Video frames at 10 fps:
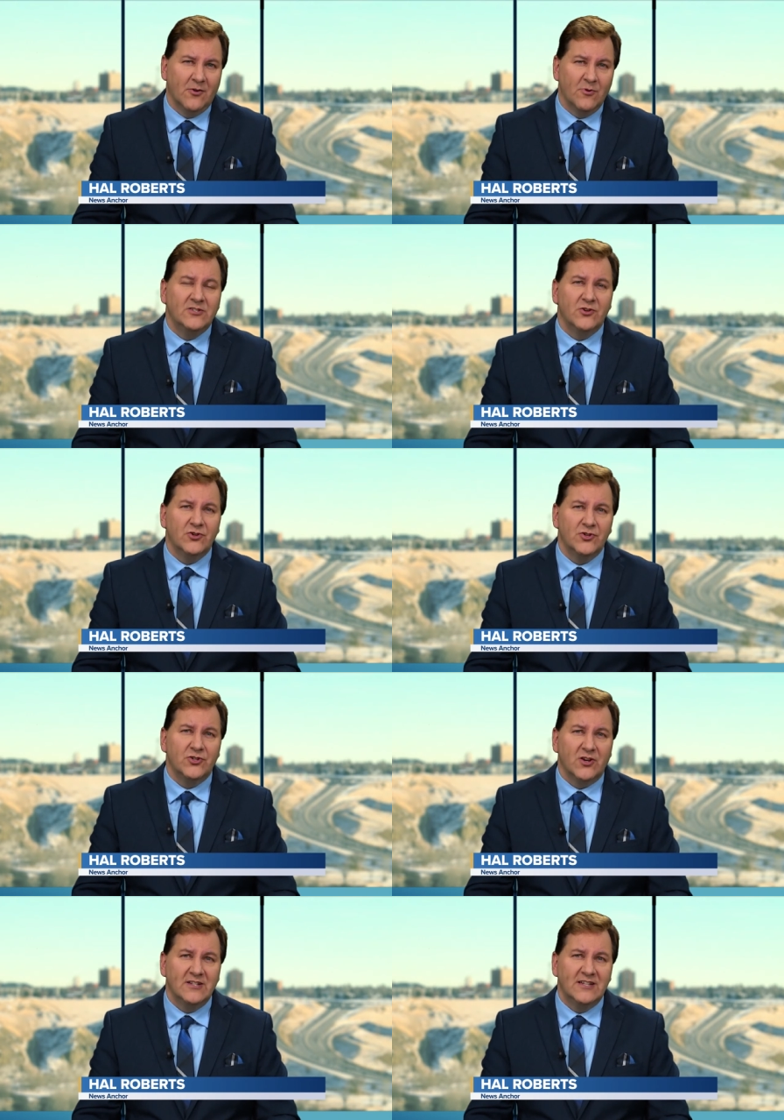Researchers
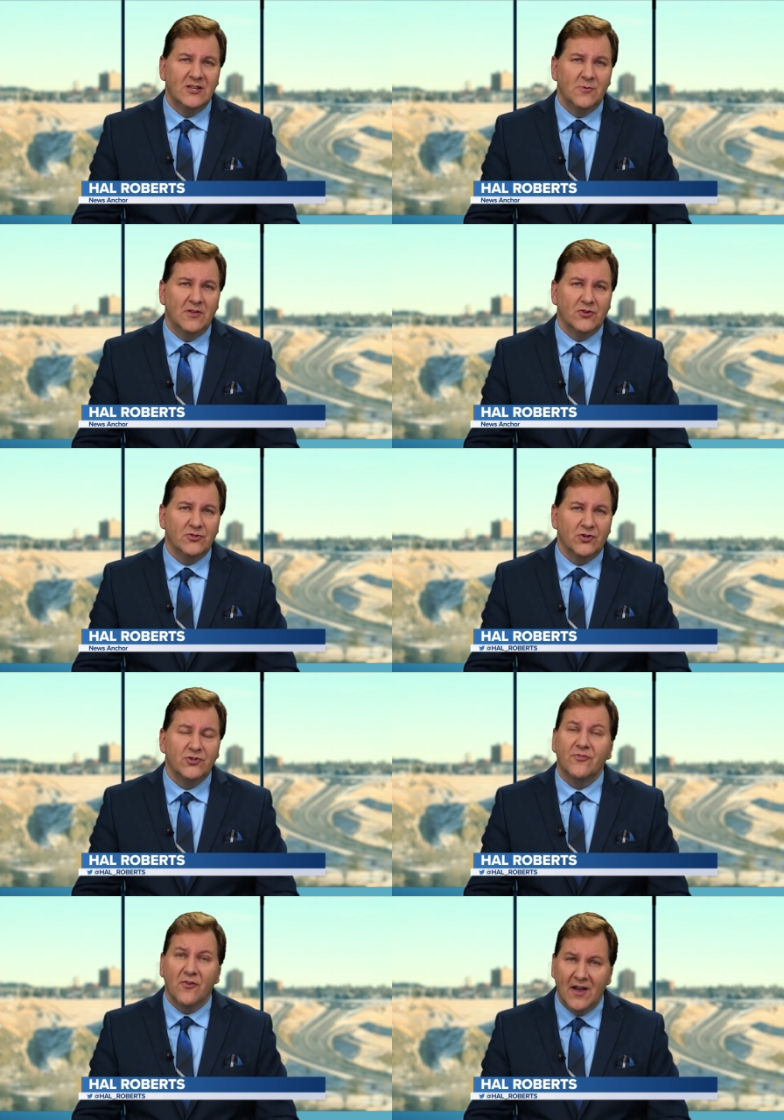are continuing their
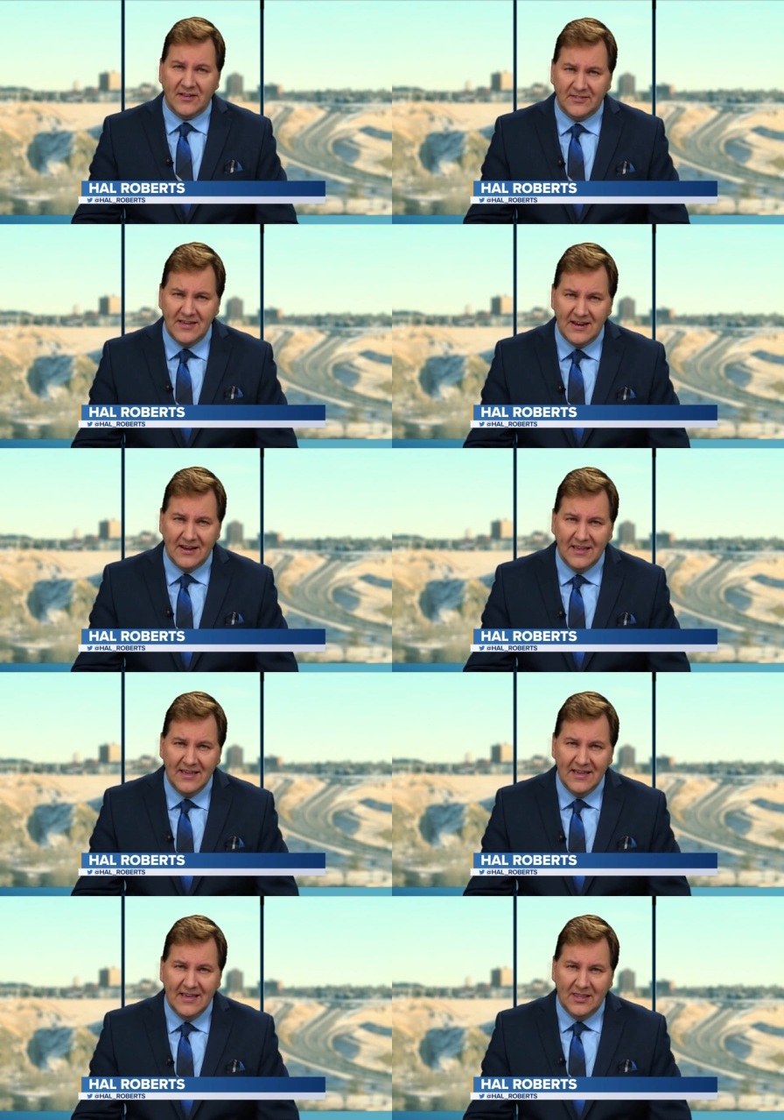search for a vaccine.
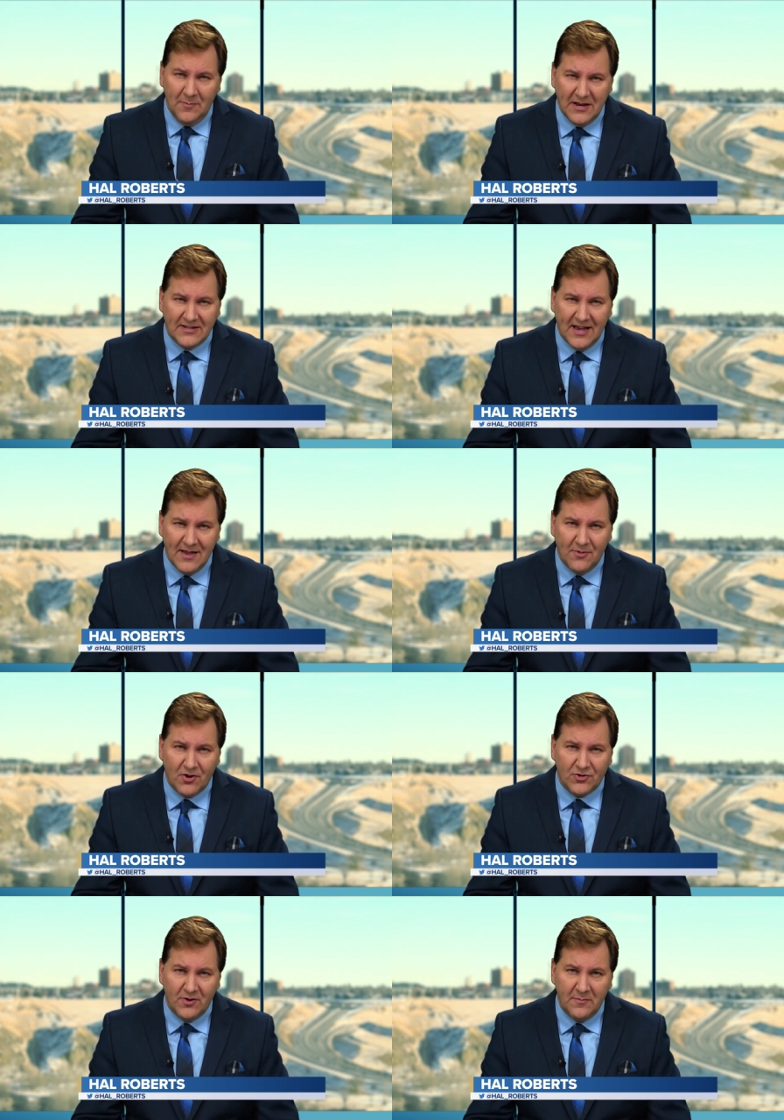In the meantime, there
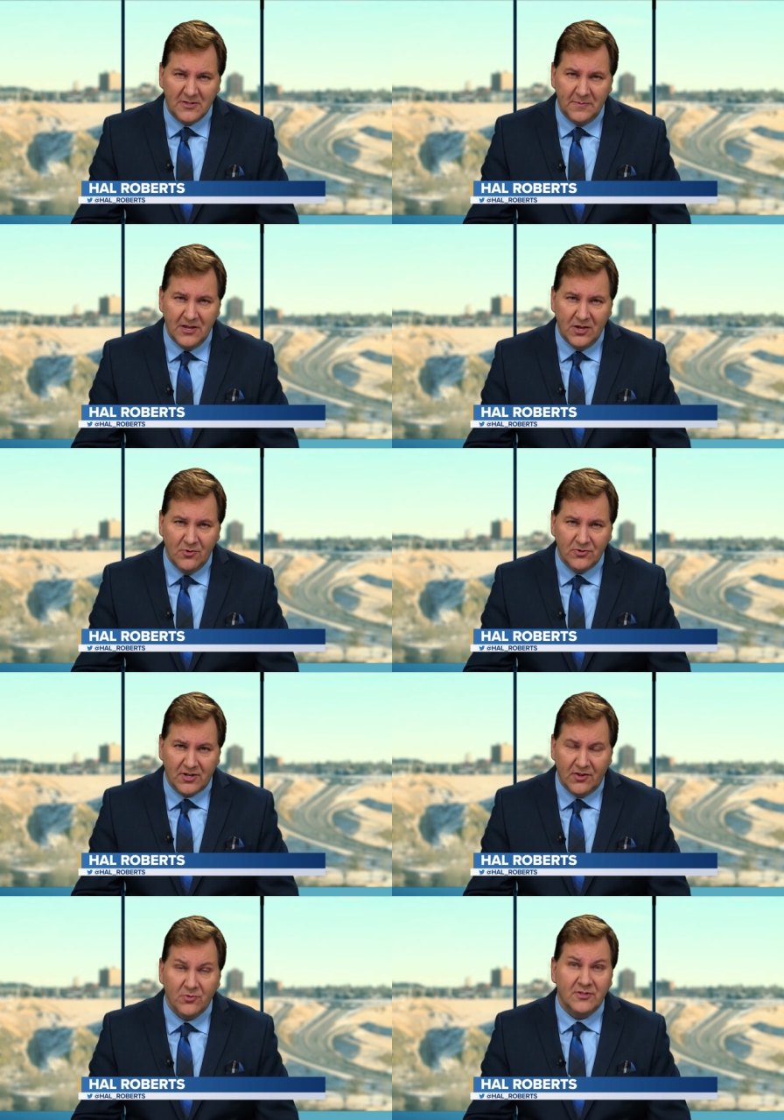are treatments being used
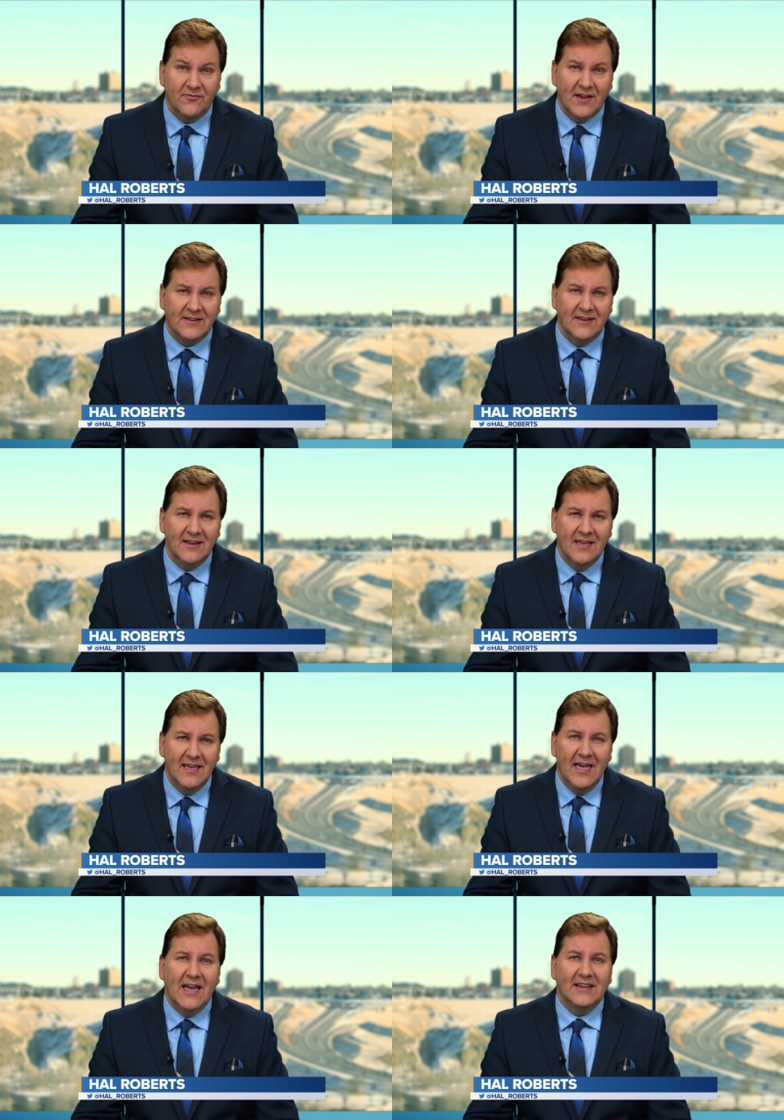on those infected
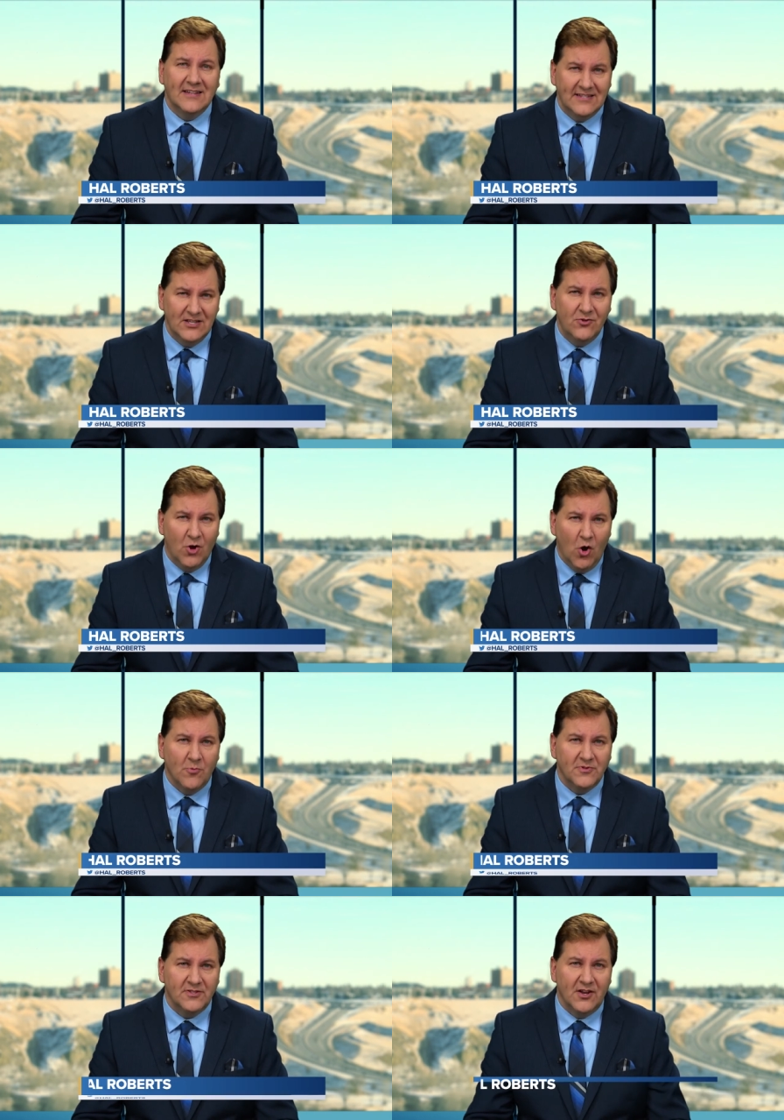and continued
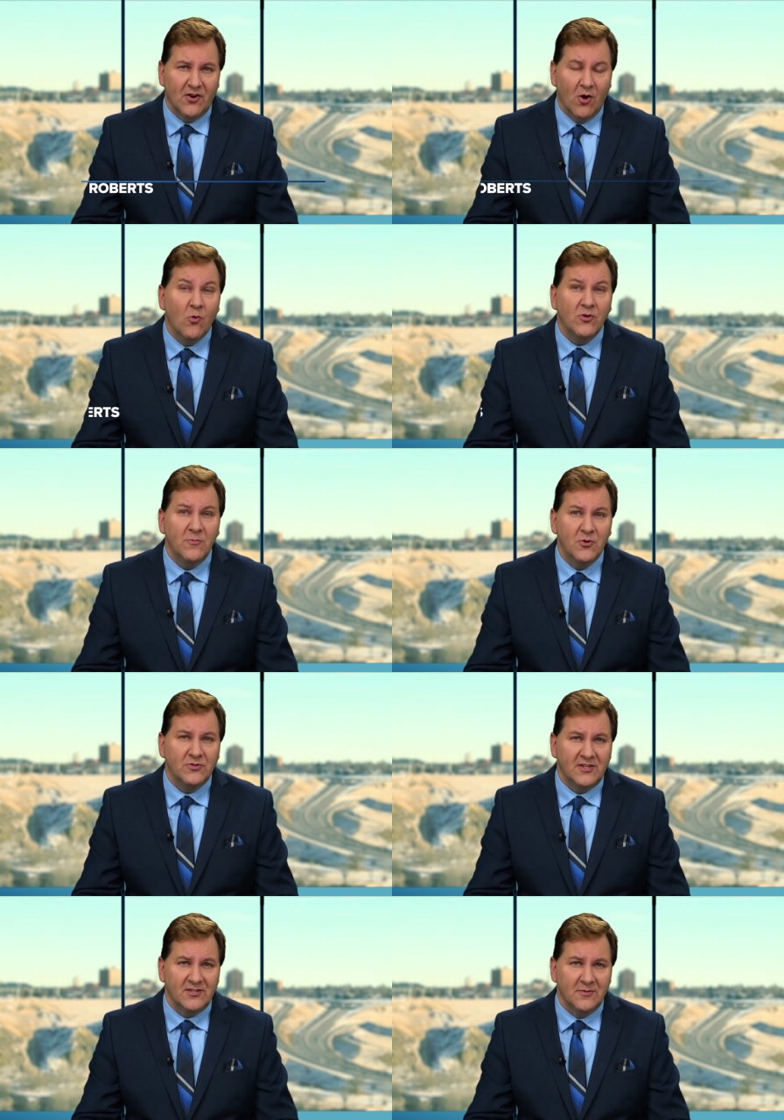hopes that our own immune
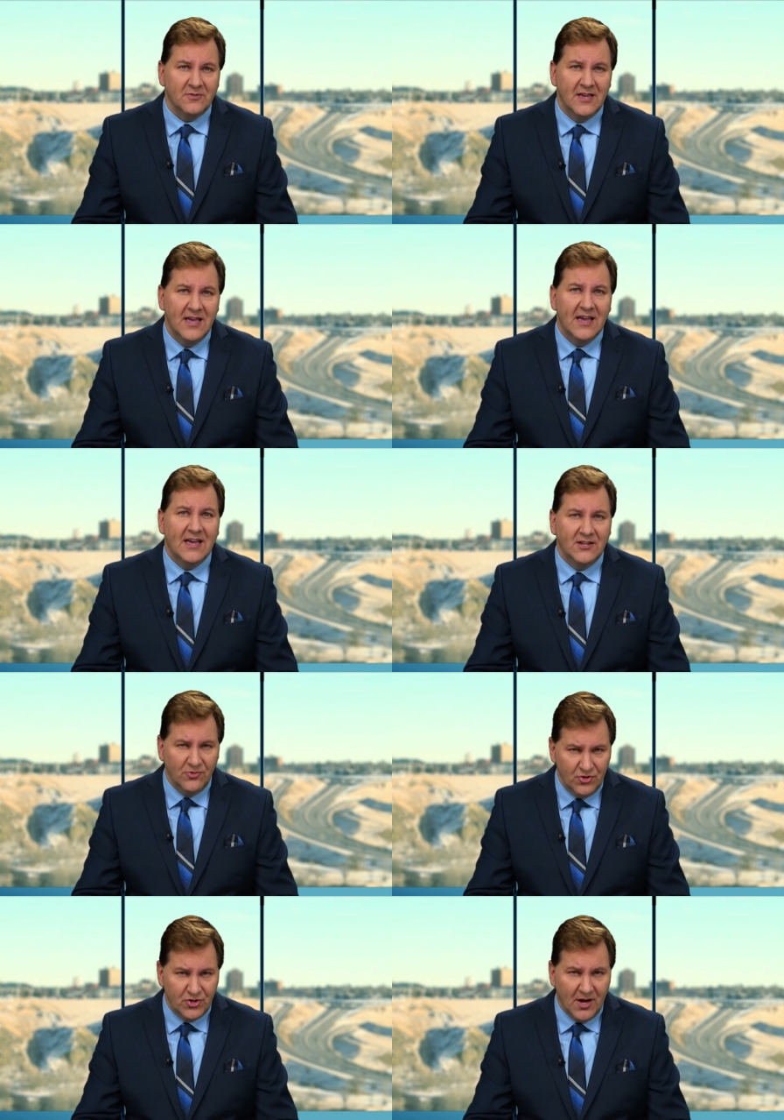systems can do
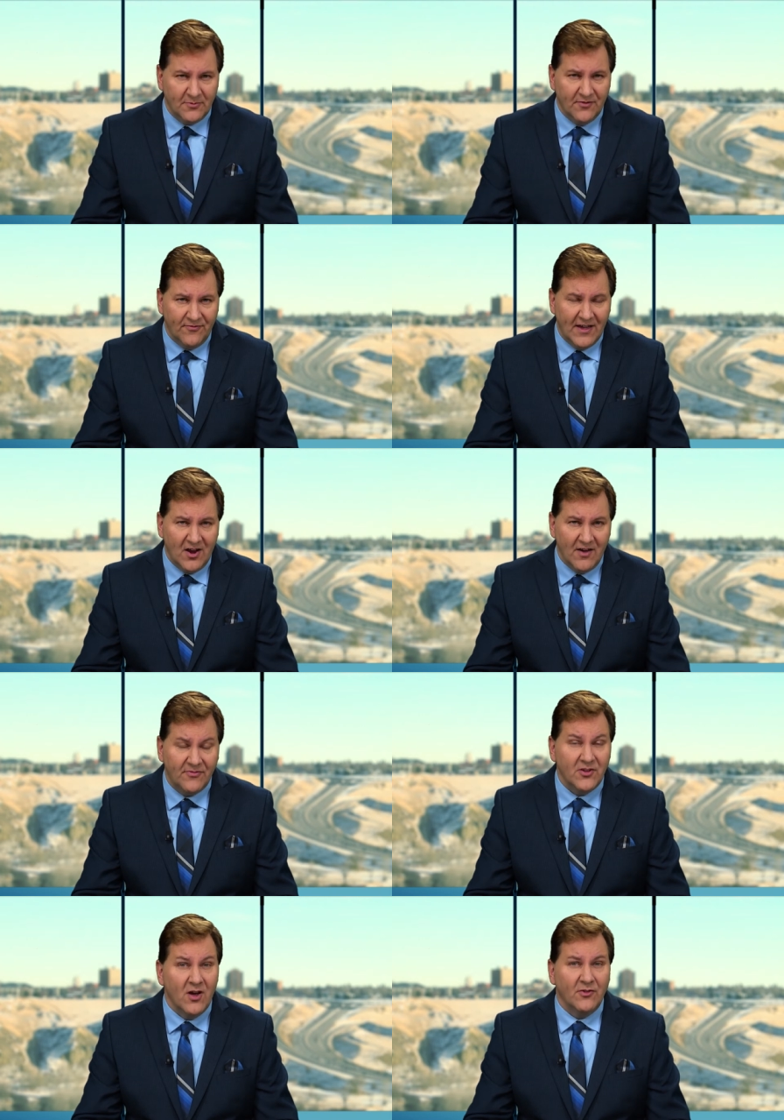the job to fight off
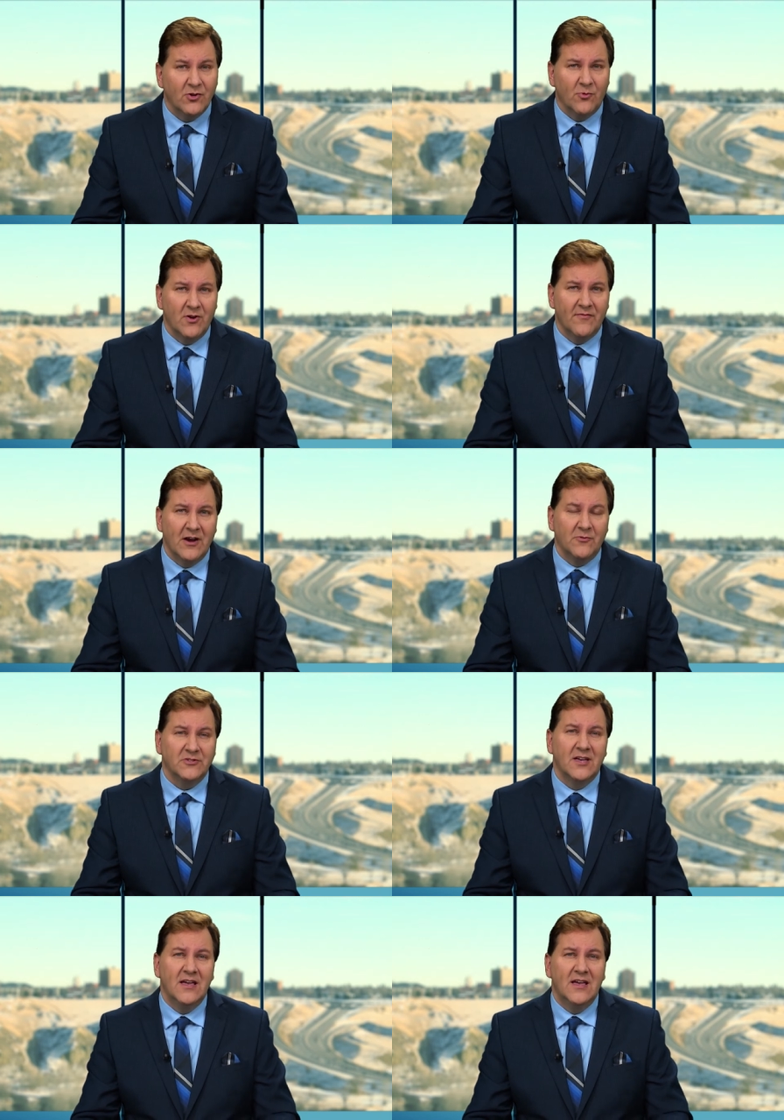the novel
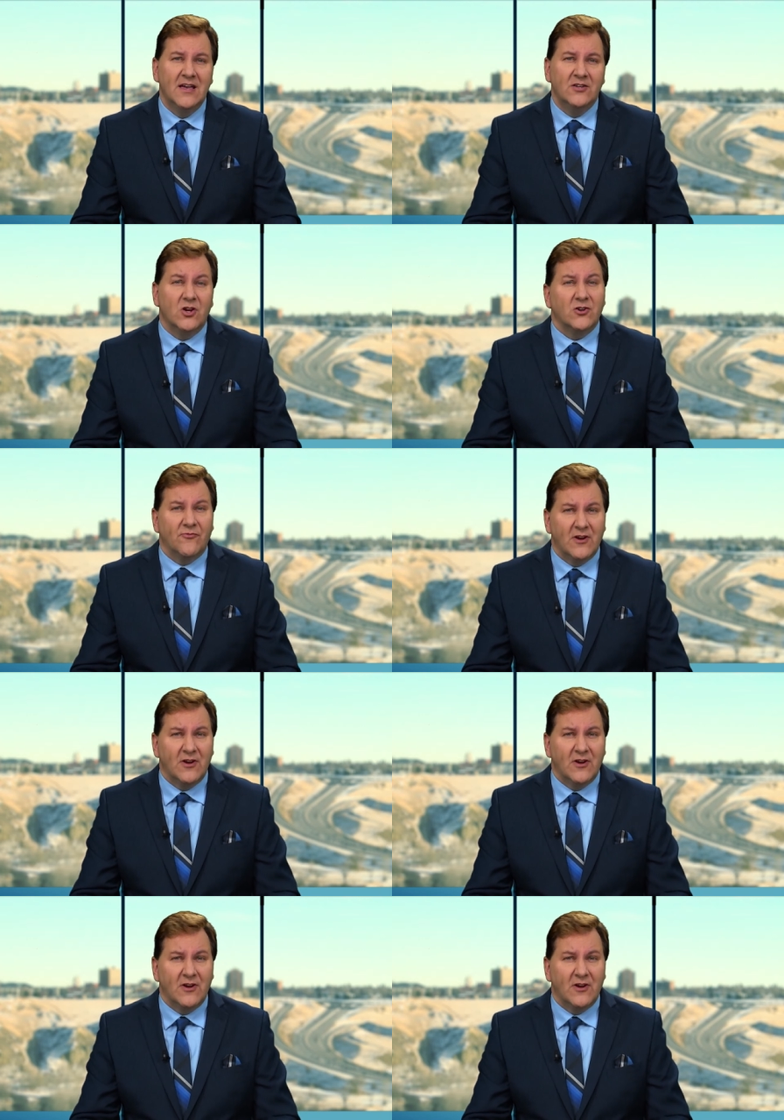coronavirus. Dr.